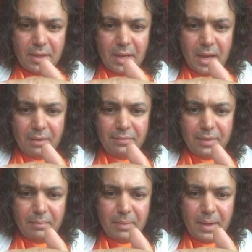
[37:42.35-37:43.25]
I feel
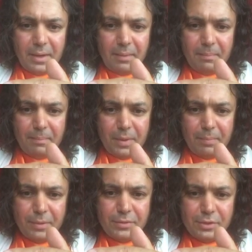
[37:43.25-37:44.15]
my
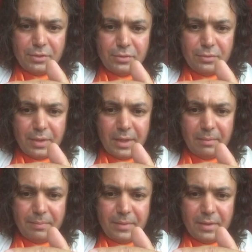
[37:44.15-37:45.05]
purpose is to
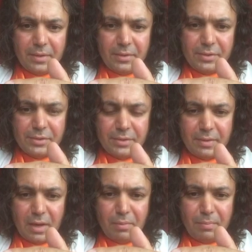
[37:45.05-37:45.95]
help the others
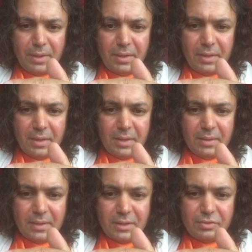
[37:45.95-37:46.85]
around me
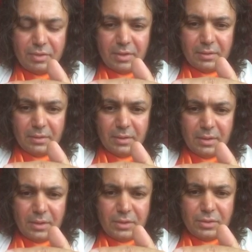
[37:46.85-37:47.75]
that struggle.
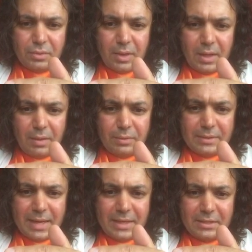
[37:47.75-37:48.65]
So I was
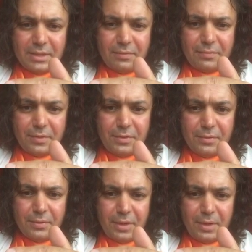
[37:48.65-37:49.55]
asking for
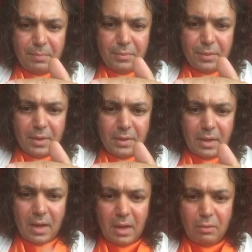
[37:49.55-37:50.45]
your input on
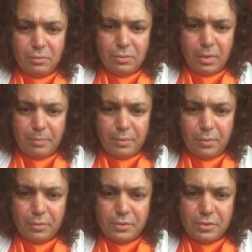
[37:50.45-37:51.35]
how to
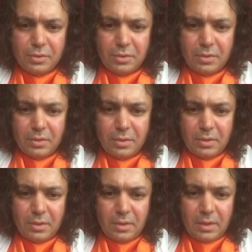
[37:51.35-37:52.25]
approach
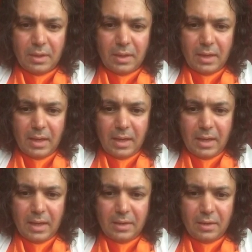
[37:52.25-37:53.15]

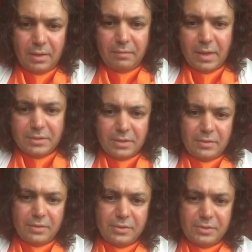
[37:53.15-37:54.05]
and advise
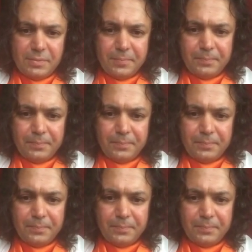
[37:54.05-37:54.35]
others.